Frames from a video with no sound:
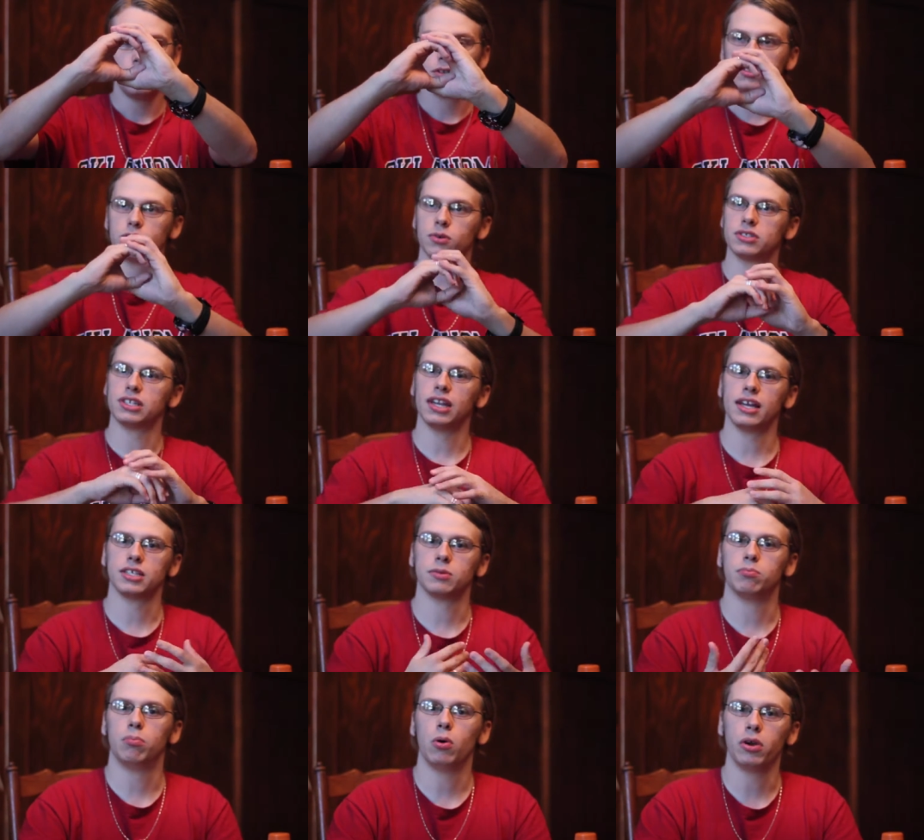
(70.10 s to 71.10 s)
so it's
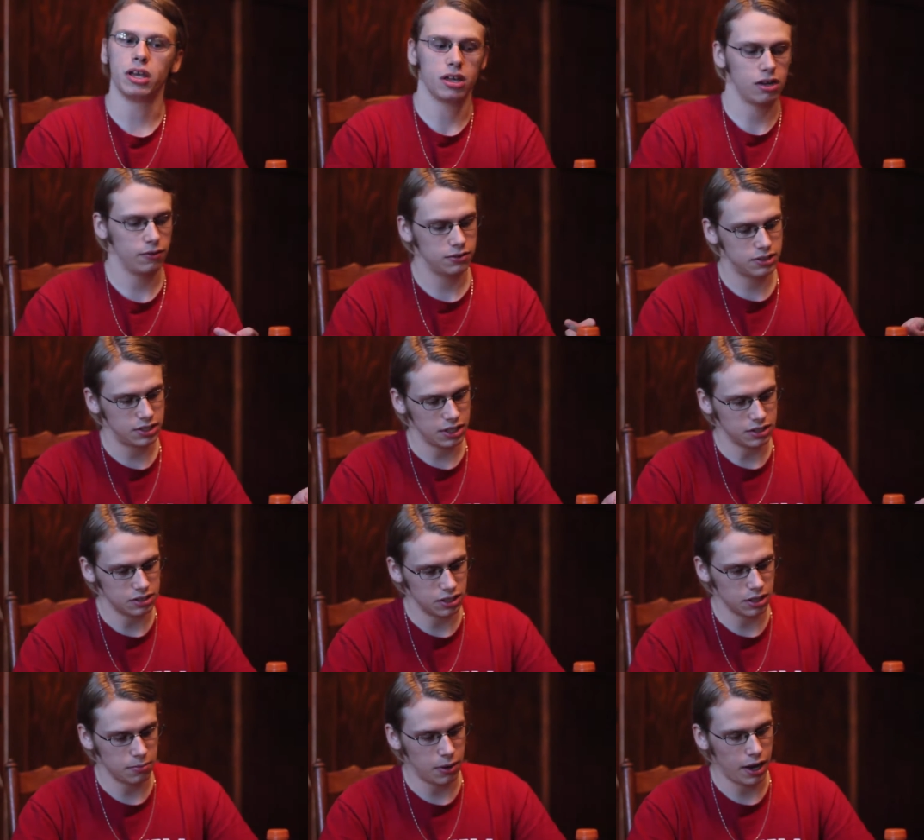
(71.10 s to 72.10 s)
less buoyant and sinks
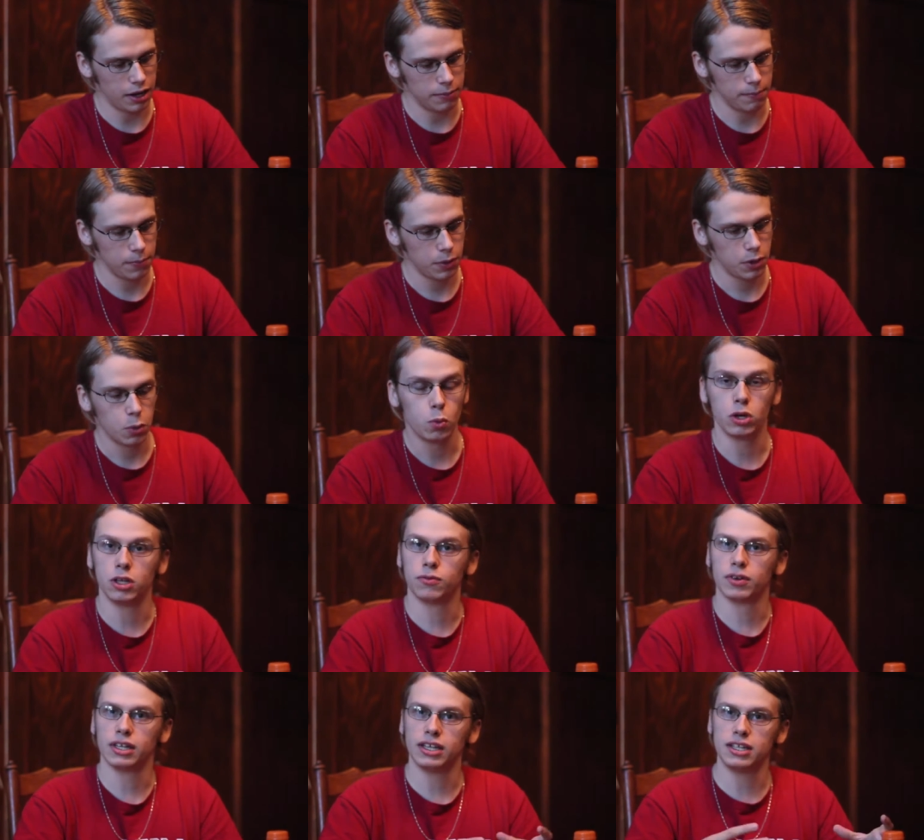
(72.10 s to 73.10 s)
to the bottom. When
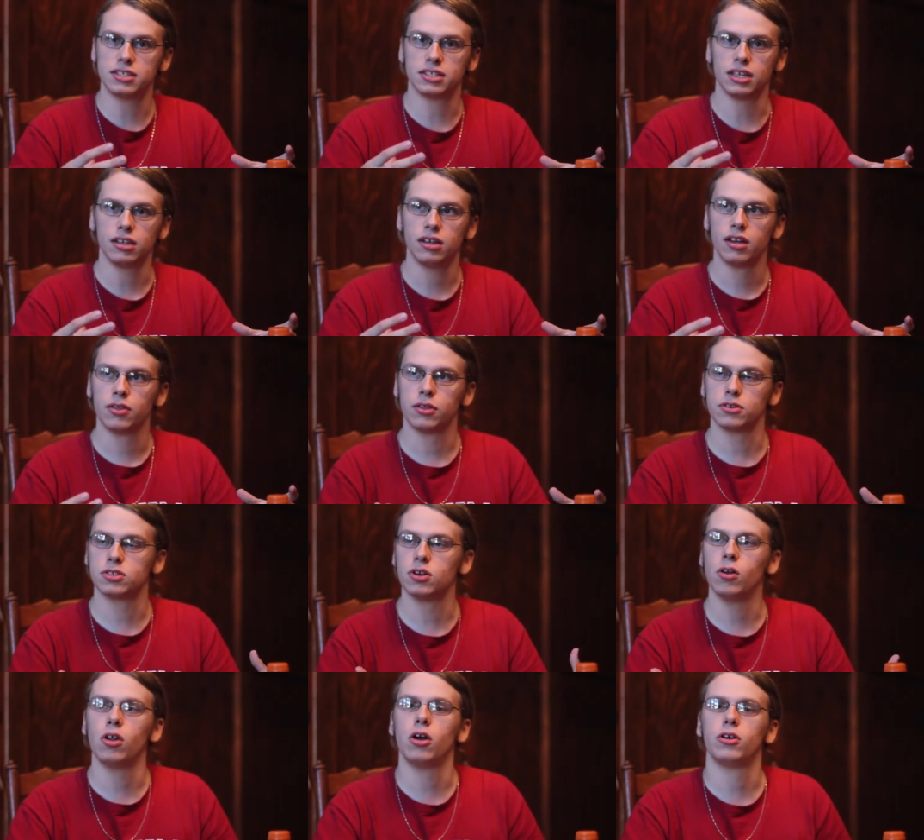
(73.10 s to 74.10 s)
you release it, there's
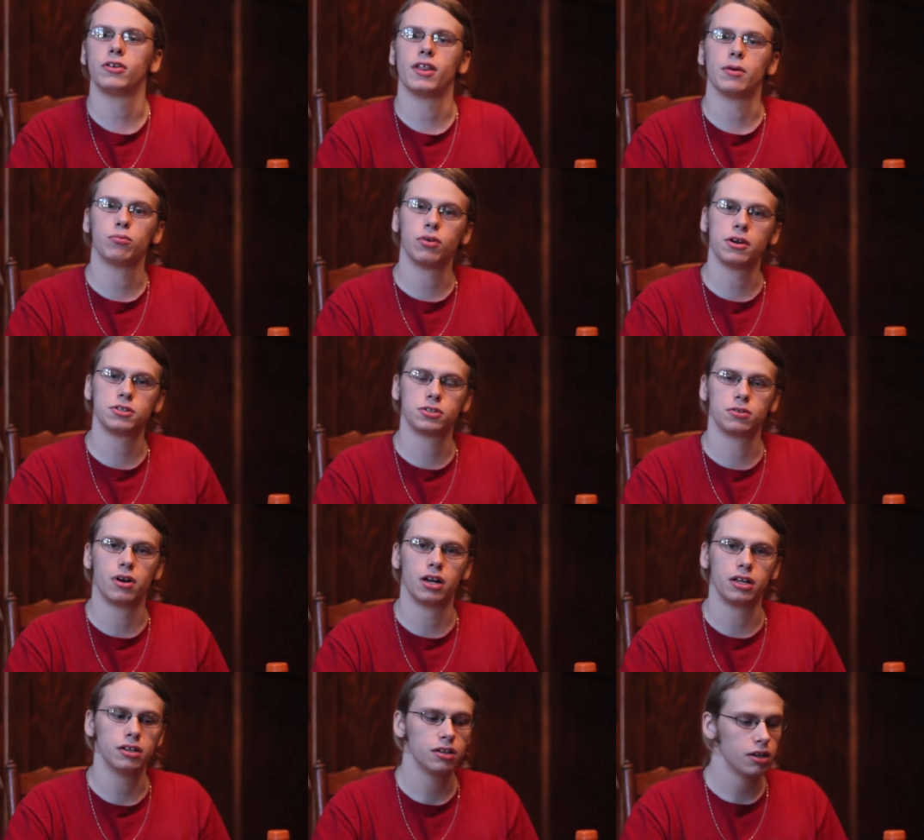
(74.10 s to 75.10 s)
no longer that pressure
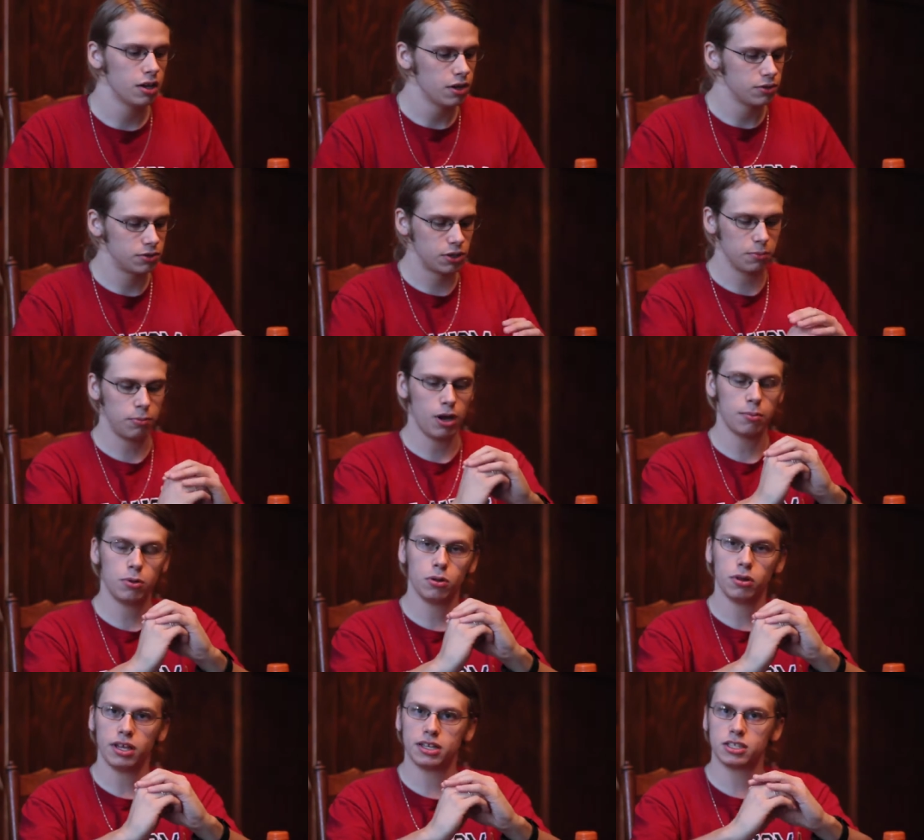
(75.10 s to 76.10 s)
on it, so the
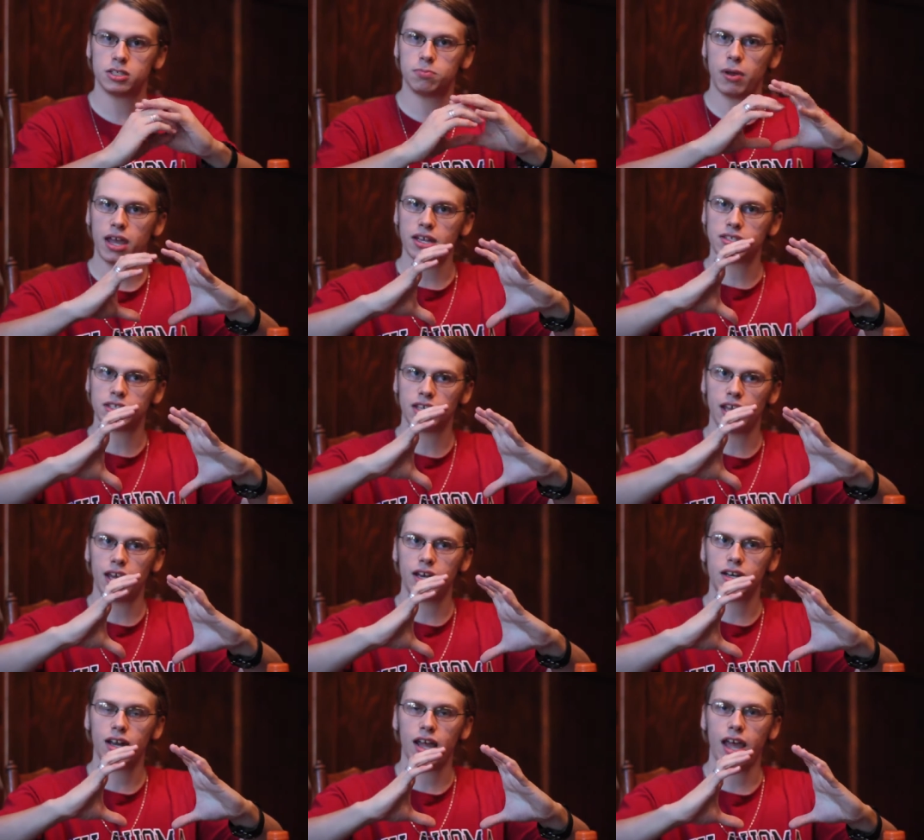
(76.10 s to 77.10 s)
bubble expands
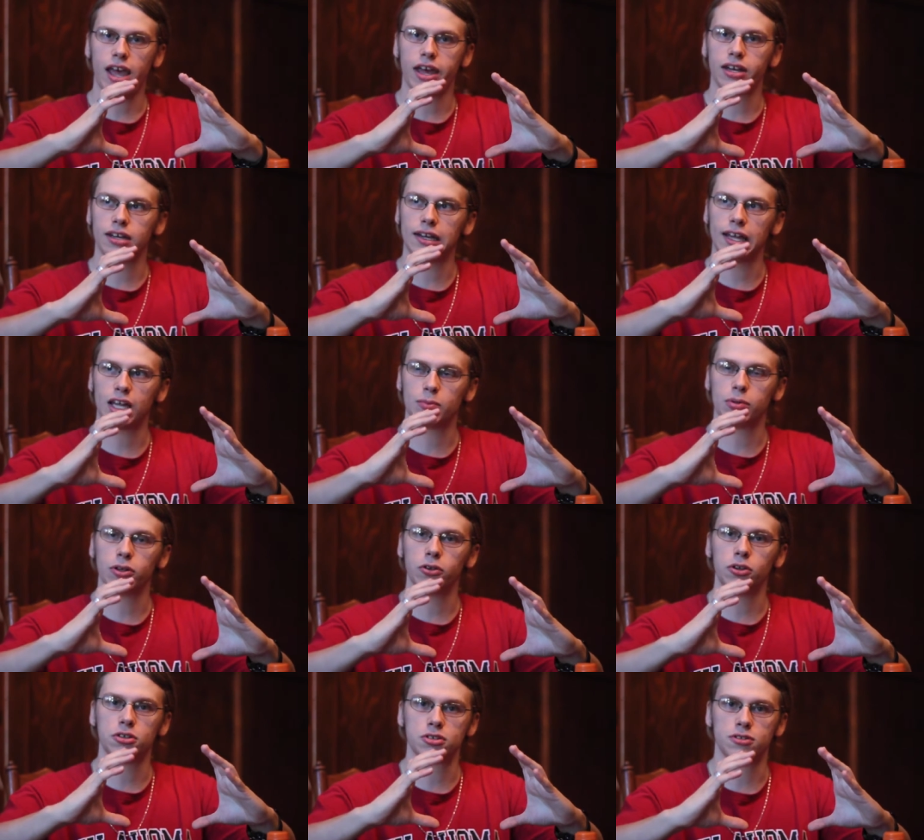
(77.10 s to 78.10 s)
again and, like a
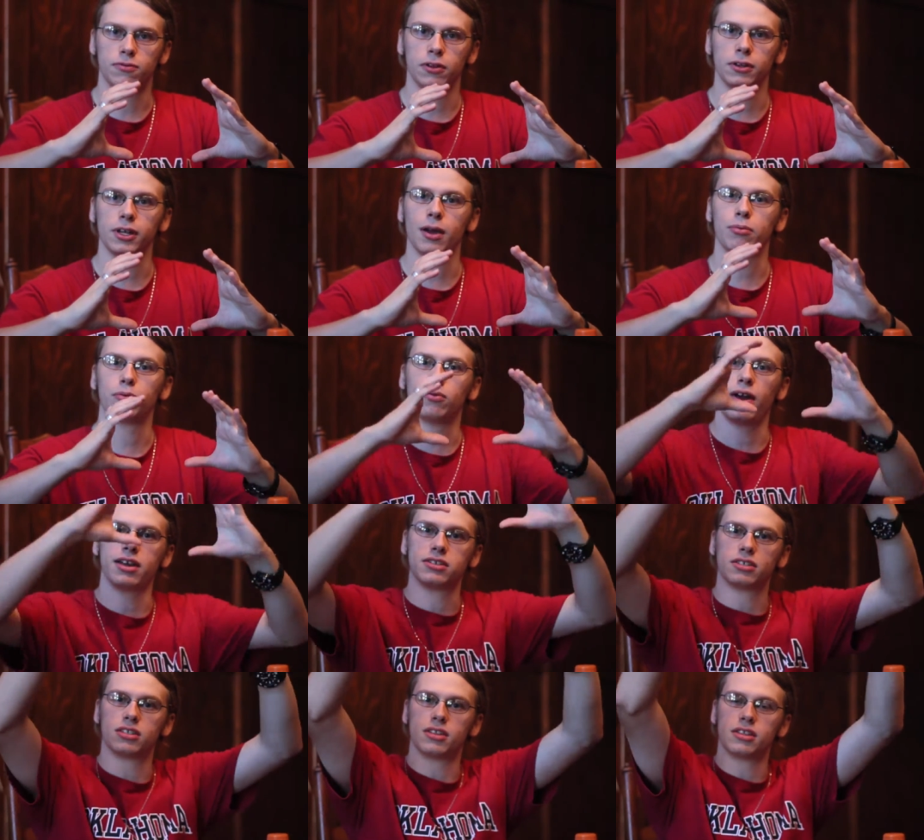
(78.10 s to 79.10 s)
balloon you just filled up,
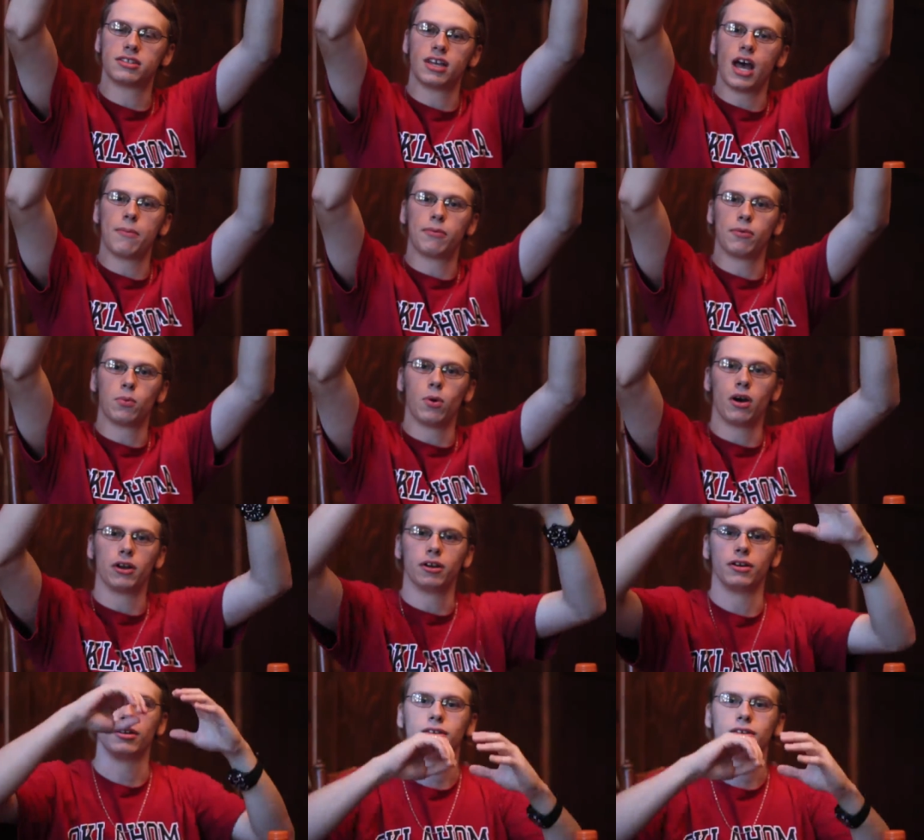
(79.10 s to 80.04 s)
rises to the top of the water.